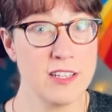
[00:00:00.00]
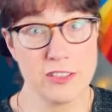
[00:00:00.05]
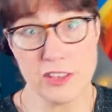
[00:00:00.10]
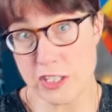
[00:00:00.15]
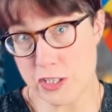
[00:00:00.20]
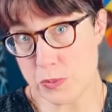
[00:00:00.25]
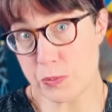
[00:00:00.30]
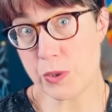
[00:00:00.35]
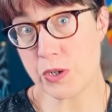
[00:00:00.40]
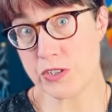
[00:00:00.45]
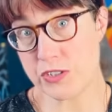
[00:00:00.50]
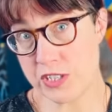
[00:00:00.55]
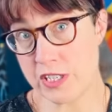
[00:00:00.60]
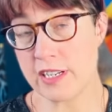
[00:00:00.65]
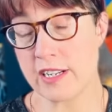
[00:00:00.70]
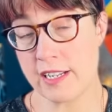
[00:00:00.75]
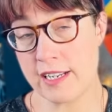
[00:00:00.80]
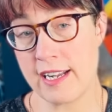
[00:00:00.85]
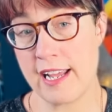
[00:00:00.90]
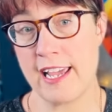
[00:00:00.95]
this
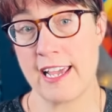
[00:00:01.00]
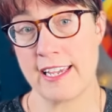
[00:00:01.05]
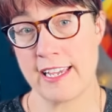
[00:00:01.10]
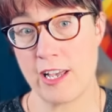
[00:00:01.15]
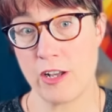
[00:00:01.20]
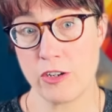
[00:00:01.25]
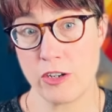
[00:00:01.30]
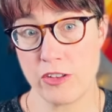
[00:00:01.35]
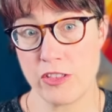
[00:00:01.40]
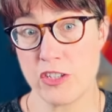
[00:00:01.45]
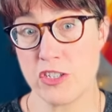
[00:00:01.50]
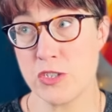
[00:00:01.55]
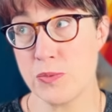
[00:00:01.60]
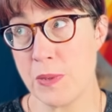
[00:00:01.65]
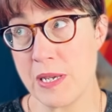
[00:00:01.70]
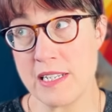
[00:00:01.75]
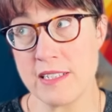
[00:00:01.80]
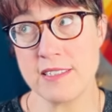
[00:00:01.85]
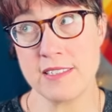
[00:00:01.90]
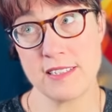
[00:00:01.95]
person can hang out on the
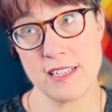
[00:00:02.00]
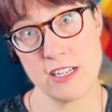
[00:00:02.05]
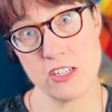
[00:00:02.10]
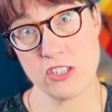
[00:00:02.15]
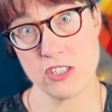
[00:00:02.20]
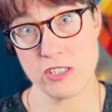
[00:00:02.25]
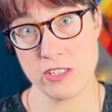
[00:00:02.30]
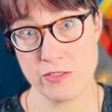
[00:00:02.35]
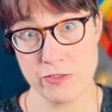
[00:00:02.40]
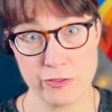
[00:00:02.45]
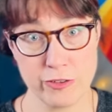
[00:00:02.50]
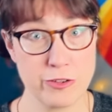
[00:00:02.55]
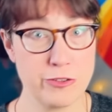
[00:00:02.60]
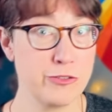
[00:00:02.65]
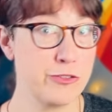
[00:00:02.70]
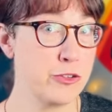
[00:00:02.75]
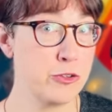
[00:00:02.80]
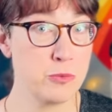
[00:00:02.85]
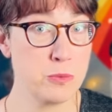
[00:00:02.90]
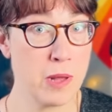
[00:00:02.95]
space station for a
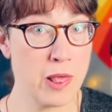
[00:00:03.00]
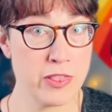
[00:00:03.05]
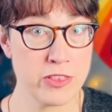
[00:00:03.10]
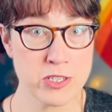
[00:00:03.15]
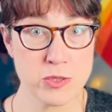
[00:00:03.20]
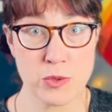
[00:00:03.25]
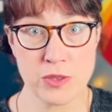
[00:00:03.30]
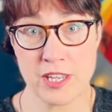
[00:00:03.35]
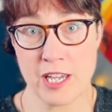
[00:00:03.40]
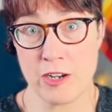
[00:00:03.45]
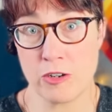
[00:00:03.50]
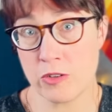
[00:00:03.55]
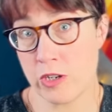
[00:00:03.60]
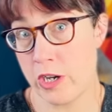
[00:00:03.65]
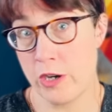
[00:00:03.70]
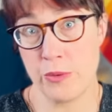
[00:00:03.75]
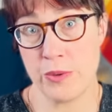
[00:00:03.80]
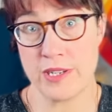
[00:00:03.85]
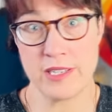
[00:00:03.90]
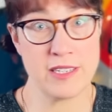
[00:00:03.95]
few months without
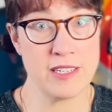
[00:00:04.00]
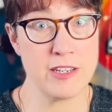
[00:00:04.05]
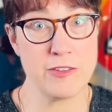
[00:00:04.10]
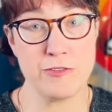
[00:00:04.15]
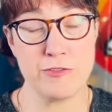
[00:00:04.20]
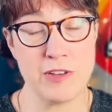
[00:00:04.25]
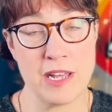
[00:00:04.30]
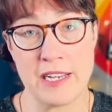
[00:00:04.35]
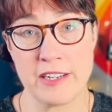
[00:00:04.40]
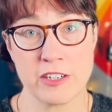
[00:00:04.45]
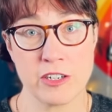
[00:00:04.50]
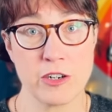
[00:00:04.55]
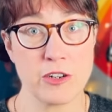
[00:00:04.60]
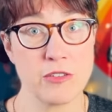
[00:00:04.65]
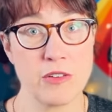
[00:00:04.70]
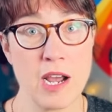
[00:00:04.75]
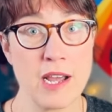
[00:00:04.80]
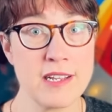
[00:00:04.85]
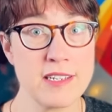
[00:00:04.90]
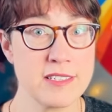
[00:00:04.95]
going Event
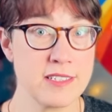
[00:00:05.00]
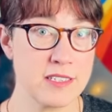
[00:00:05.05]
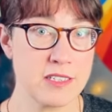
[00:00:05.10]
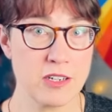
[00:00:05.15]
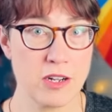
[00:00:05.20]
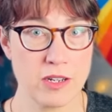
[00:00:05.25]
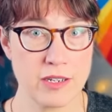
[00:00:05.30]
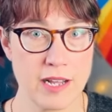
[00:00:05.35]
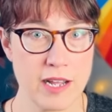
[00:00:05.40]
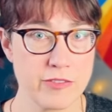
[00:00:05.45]
Horizon on it.